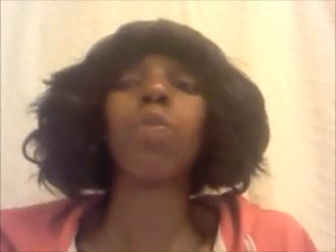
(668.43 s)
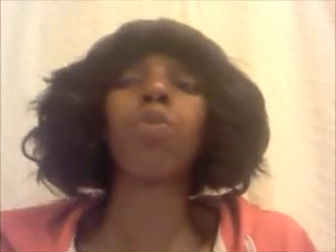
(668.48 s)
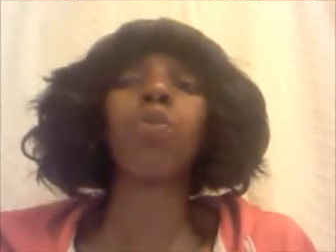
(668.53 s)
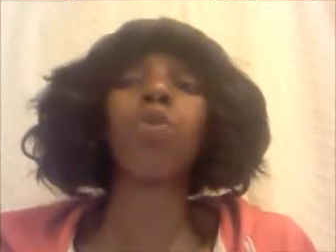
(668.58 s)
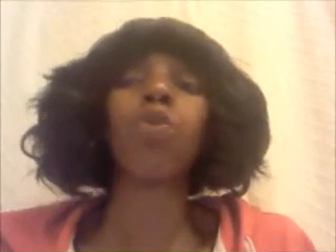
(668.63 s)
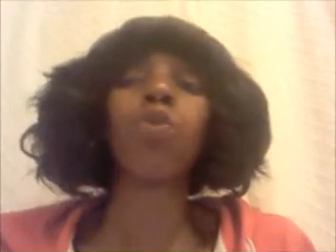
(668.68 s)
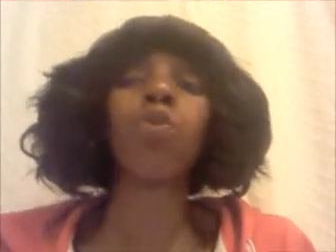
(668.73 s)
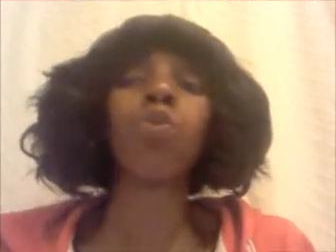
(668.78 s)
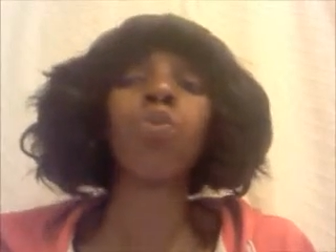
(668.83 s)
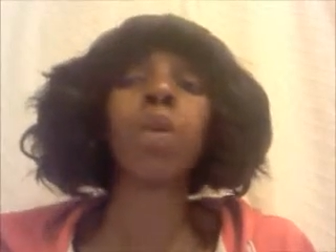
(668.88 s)

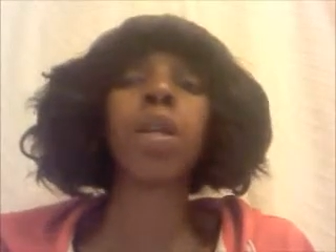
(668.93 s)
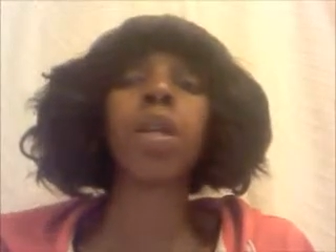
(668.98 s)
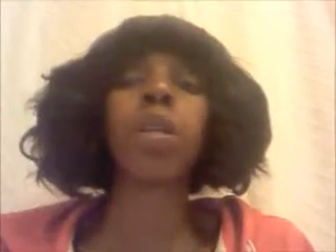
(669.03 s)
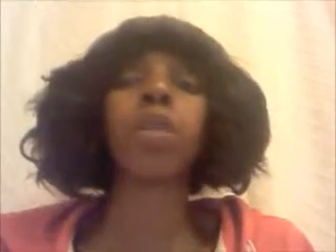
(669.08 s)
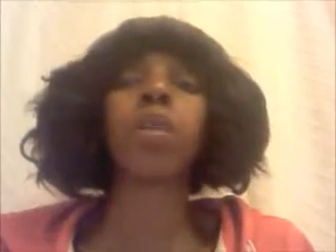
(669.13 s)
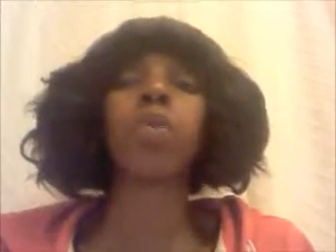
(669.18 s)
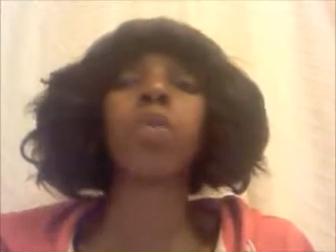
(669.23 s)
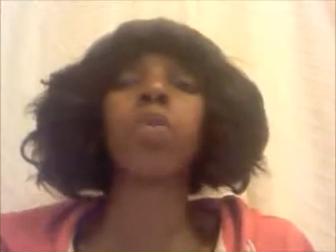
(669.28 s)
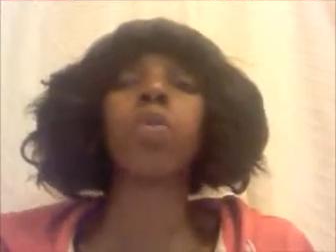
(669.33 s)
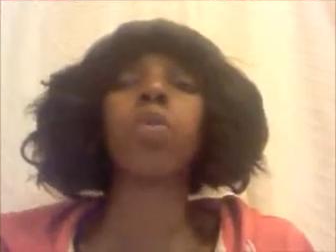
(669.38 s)
improvement
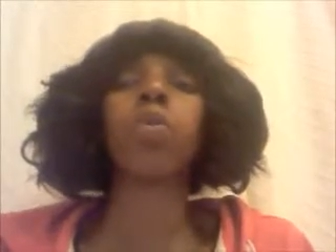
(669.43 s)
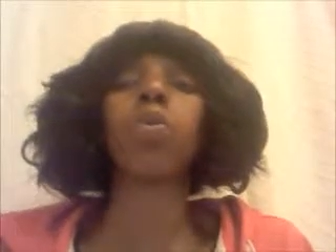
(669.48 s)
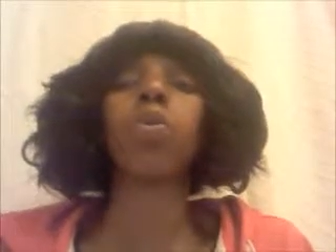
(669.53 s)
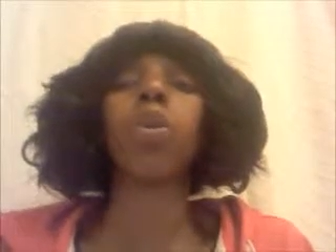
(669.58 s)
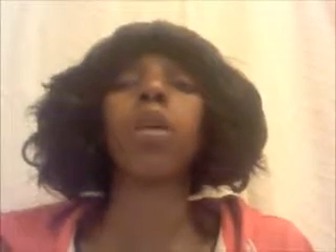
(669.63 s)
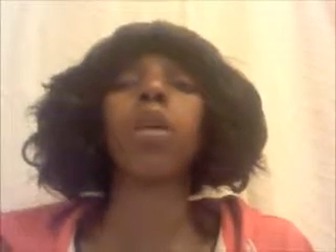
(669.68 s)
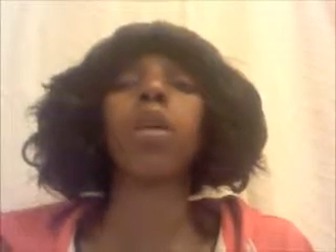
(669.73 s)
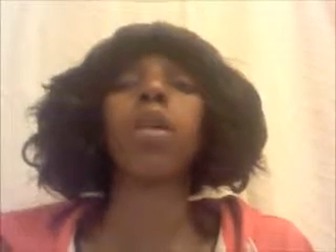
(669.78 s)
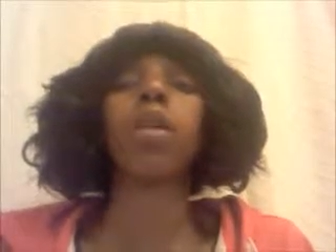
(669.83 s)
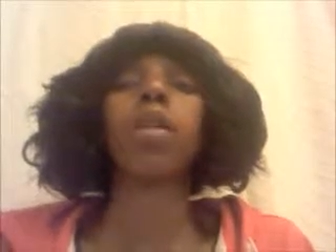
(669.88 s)
through
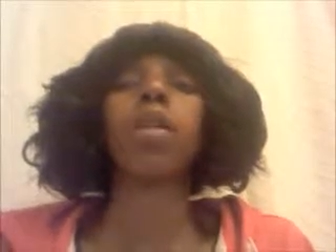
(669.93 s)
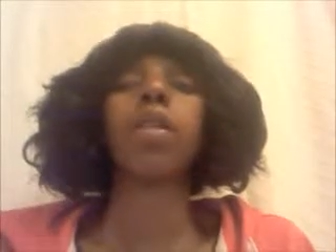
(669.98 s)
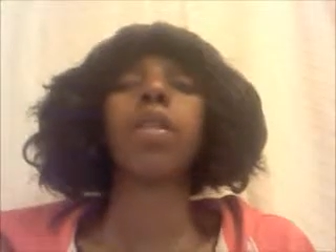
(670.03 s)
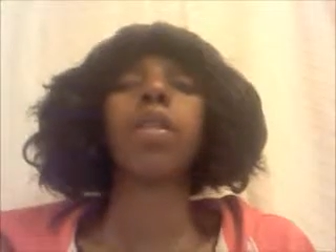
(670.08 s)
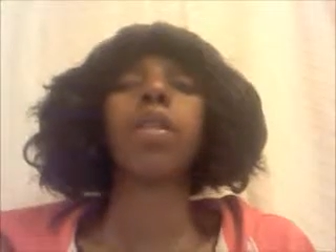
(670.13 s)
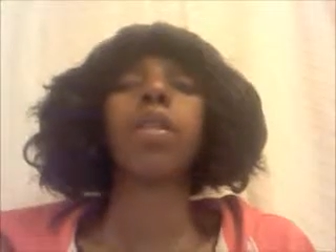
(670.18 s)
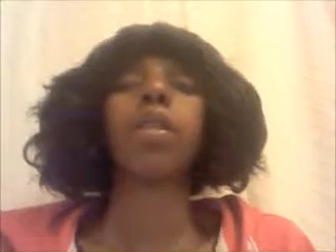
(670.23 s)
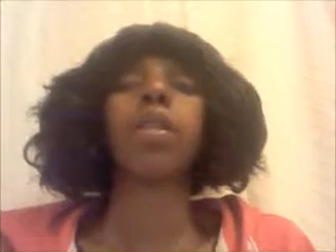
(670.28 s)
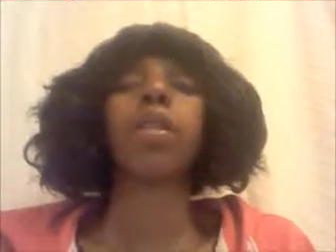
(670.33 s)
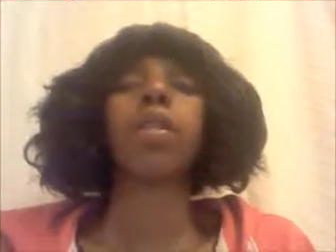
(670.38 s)

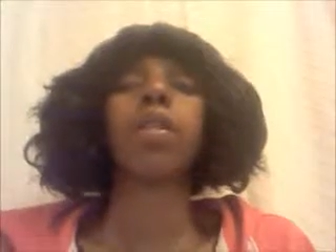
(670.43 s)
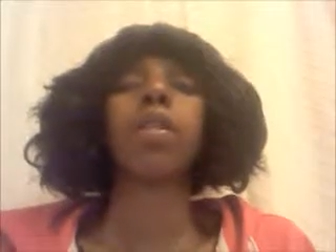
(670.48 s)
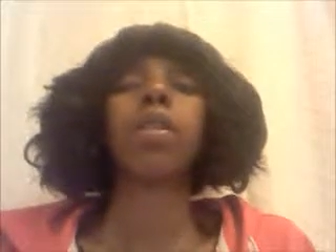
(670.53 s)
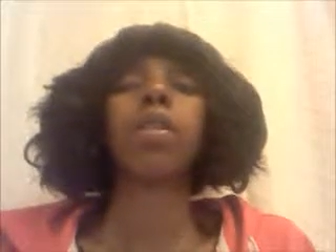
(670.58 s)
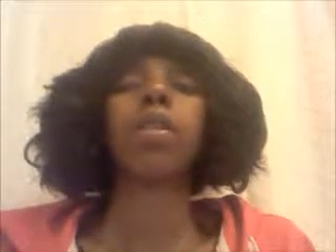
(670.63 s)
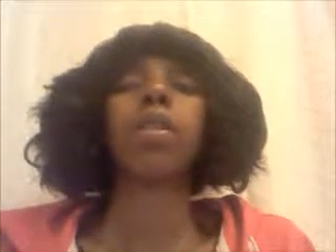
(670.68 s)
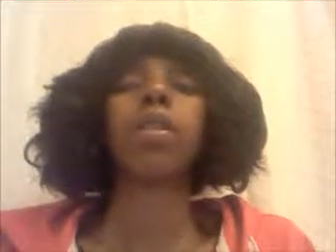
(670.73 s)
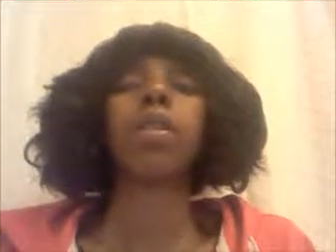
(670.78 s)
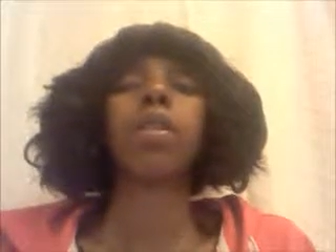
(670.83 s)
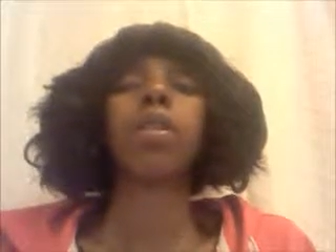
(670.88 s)

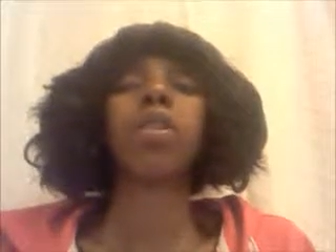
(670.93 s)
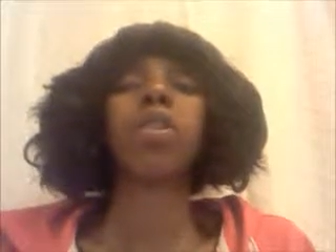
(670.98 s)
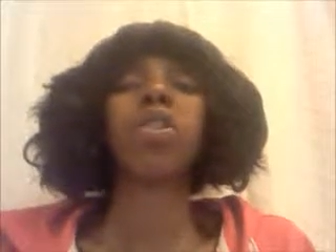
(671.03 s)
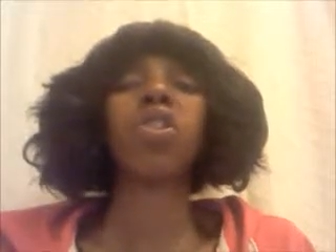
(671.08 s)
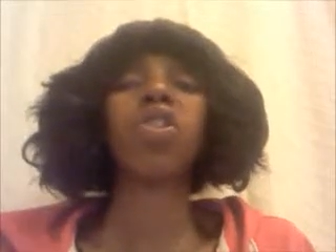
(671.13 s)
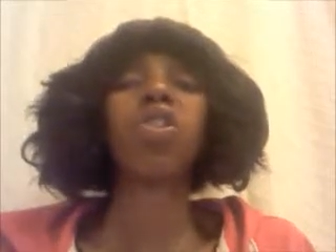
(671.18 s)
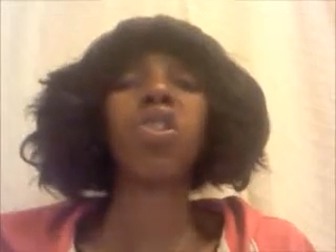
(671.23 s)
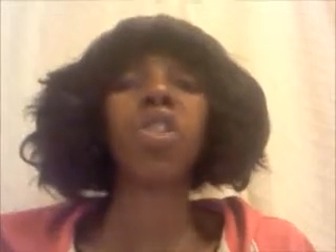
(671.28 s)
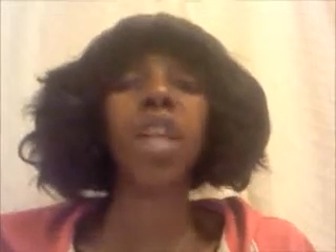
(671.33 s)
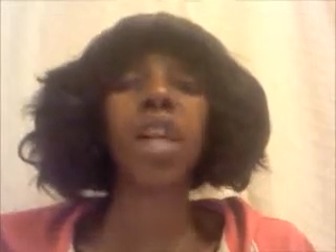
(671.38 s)

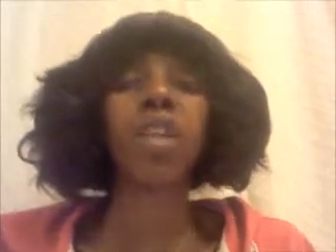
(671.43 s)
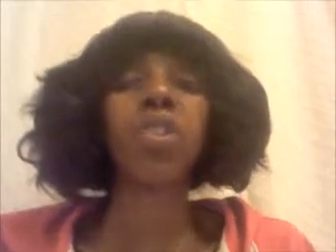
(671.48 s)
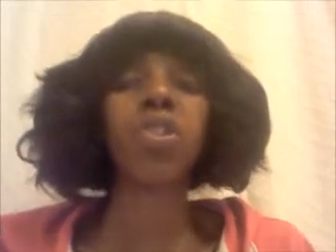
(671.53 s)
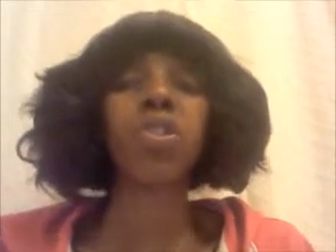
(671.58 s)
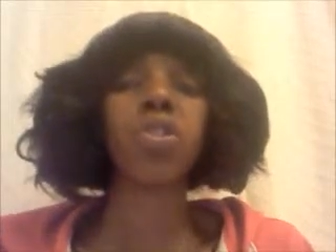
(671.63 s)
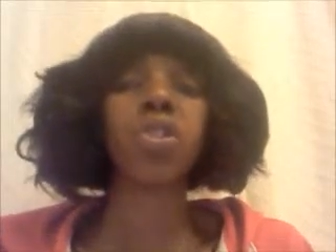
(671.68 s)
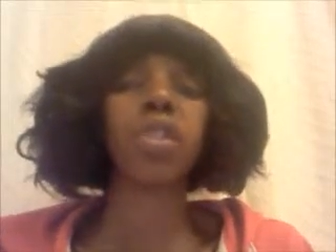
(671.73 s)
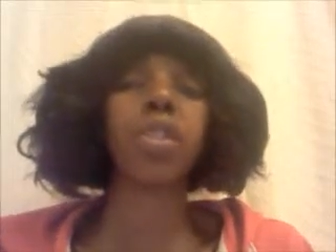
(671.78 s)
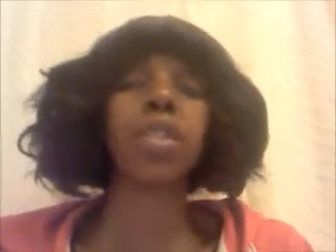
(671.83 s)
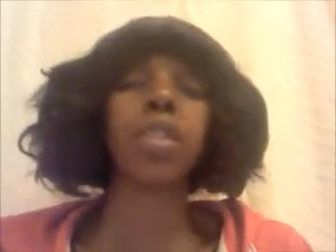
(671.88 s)

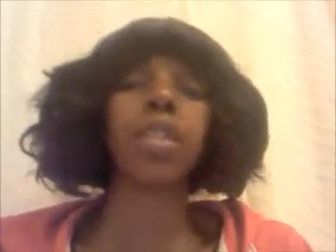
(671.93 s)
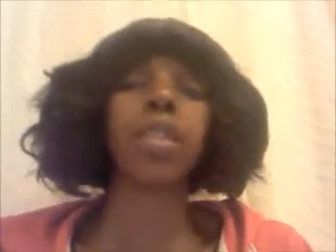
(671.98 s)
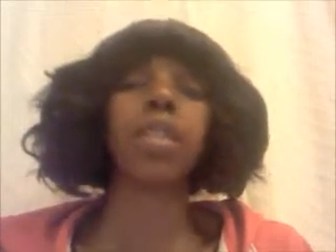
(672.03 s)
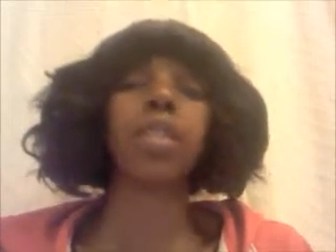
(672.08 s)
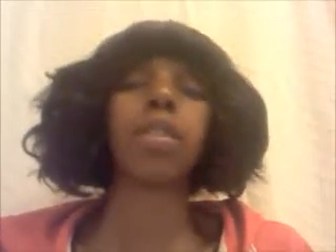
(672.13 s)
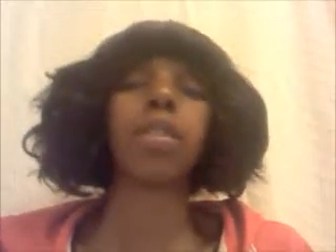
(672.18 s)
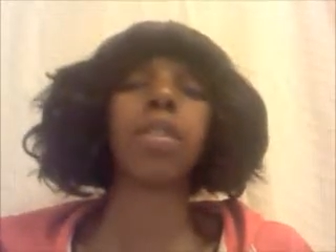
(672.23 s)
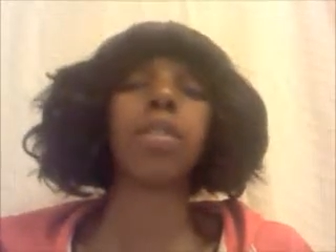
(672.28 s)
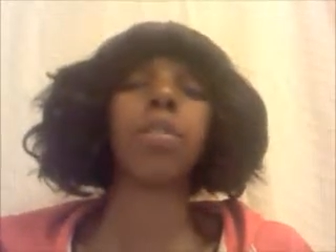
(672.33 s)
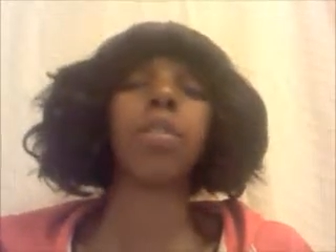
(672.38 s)
suggestion
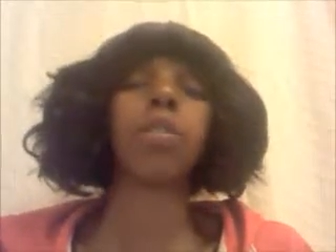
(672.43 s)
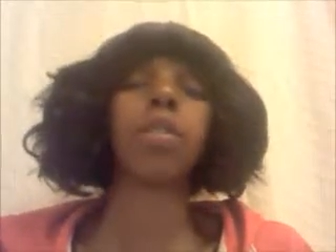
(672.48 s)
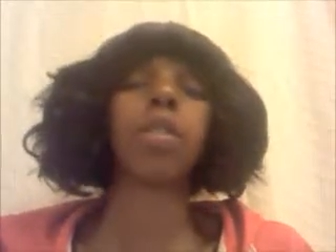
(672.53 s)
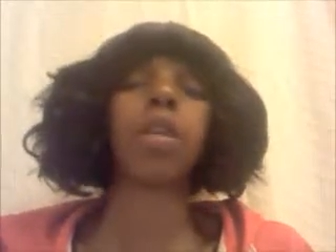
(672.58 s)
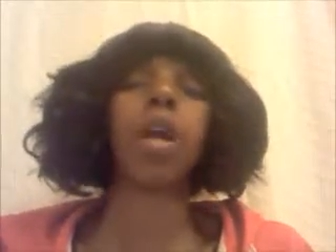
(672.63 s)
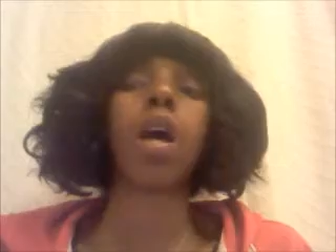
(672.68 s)
systems,